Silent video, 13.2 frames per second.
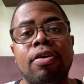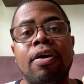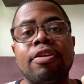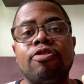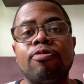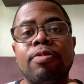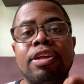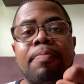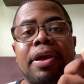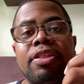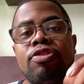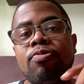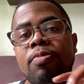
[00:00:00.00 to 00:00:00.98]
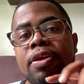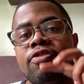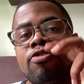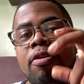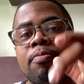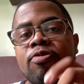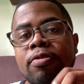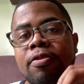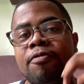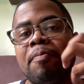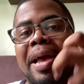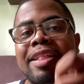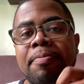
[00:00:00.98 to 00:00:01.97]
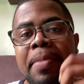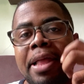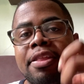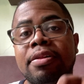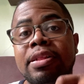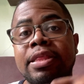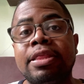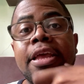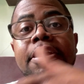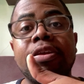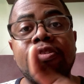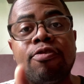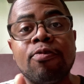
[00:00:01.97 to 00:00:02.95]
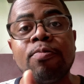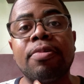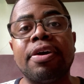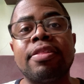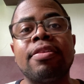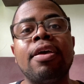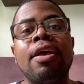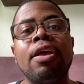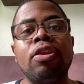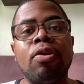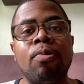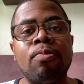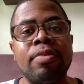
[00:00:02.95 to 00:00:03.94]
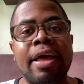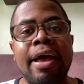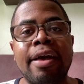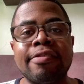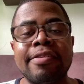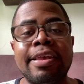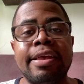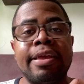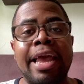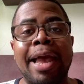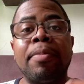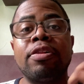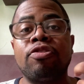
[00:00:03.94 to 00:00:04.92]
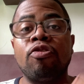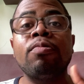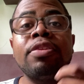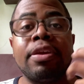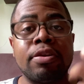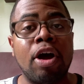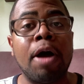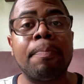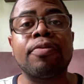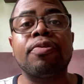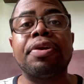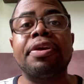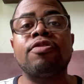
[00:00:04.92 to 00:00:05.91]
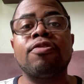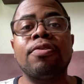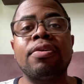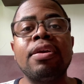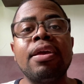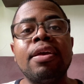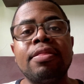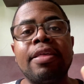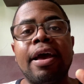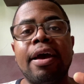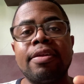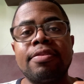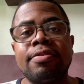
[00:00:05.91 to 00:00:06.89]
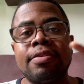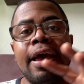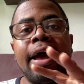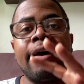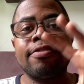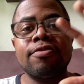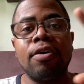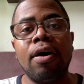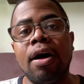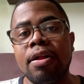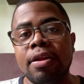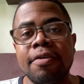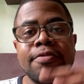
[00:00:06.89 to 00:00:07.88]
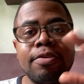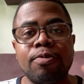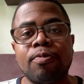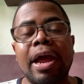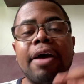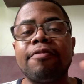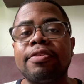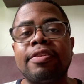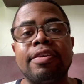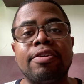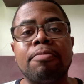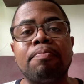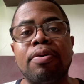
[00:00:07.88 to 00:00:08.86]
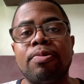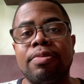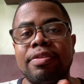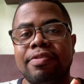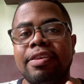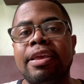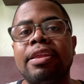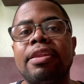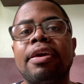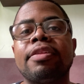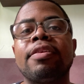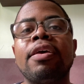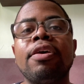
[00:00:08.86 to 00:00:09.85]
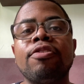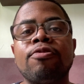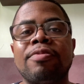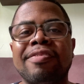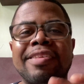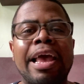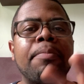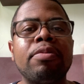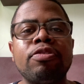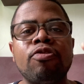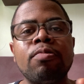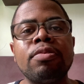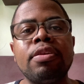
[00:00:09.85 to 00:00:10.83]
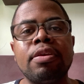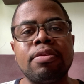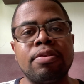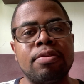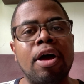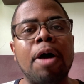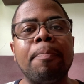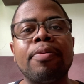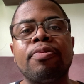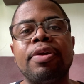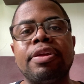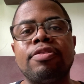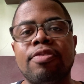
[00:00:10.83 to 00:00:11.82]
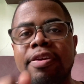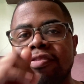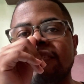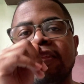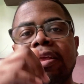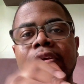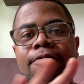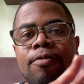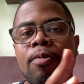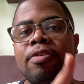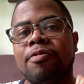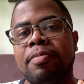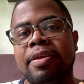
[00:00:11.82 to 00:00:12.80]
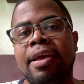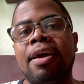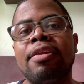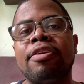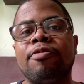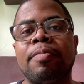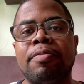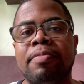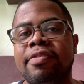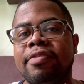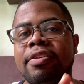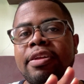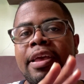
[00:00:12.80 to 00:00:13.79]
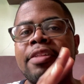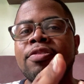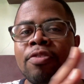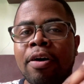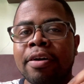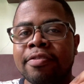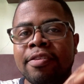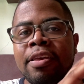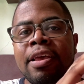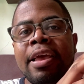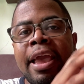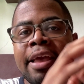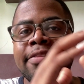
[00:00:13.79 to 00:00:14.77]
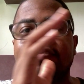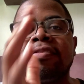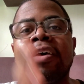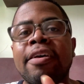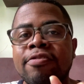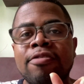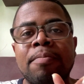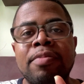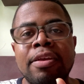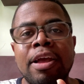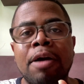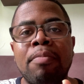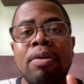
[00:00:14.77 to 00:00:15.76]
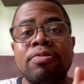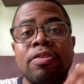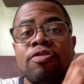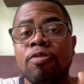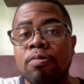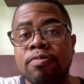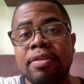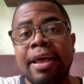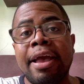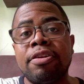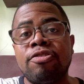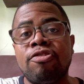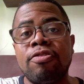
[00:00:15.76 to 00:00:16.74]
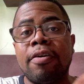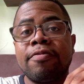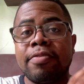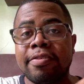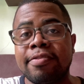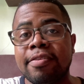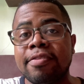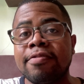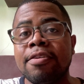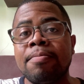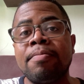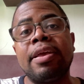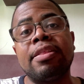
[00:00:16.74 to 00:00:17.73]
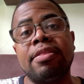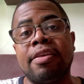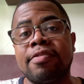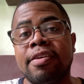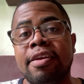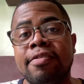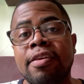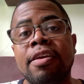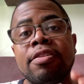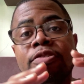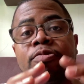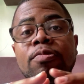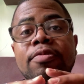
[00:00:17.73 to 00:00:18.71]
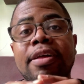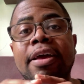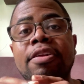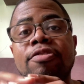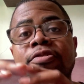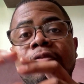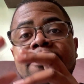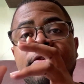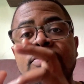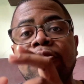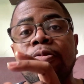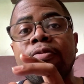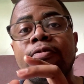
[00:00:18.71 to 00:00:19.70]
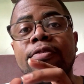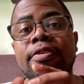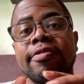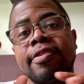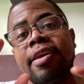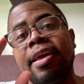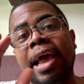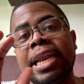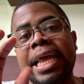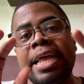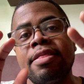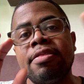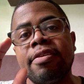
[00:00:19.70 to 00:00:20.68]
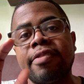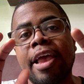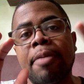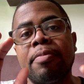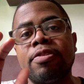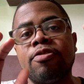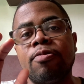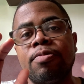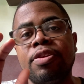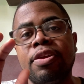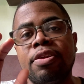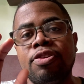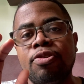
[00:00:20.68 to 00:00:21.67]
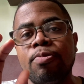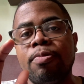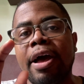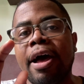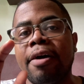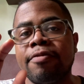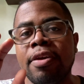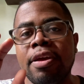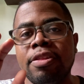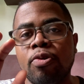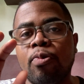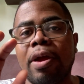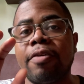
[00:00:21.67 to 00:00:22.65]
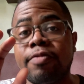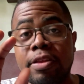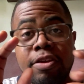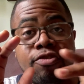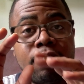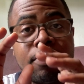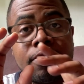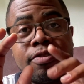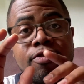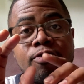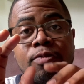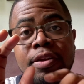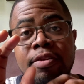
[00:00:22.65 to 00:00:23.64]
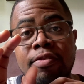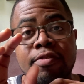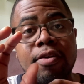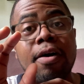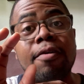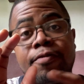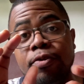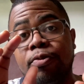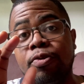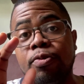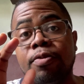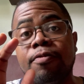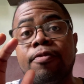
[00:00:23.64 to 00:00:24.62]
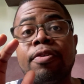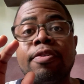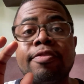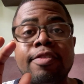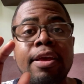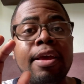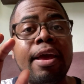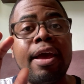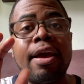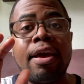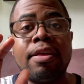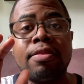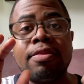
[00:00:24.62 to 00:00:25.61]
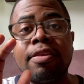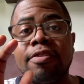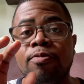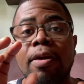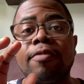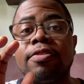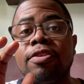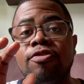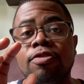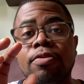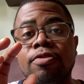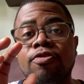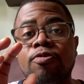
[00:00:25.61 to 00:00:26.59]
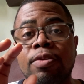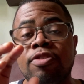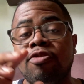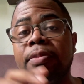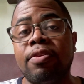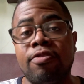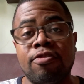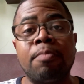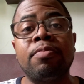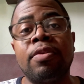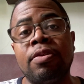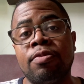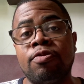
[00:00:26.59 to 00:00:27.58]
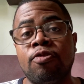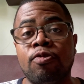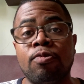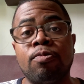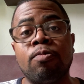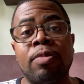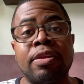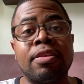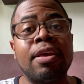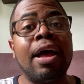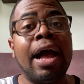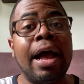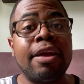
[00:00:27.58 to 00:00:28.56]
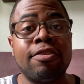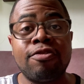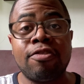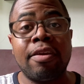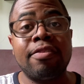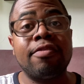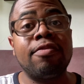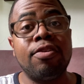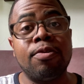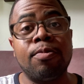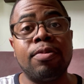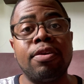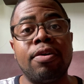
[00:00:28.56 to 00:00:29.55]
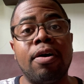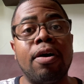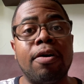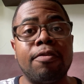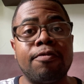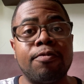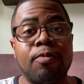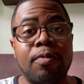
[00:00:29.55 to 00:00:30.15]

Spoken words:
onto it, by doing some sort of mathematical thing to it known as a Hamiltonian operator that has all of the gravity components in it. So this Hamiltonian operator is a thing of quantum mechanics, but basically it says something about the total energy of the system, in this case the total energy of the universe, and in this Hamiltonian you have the gravitational constraints of your universe, and this gravitational constraints being something to do with Einstein's theory of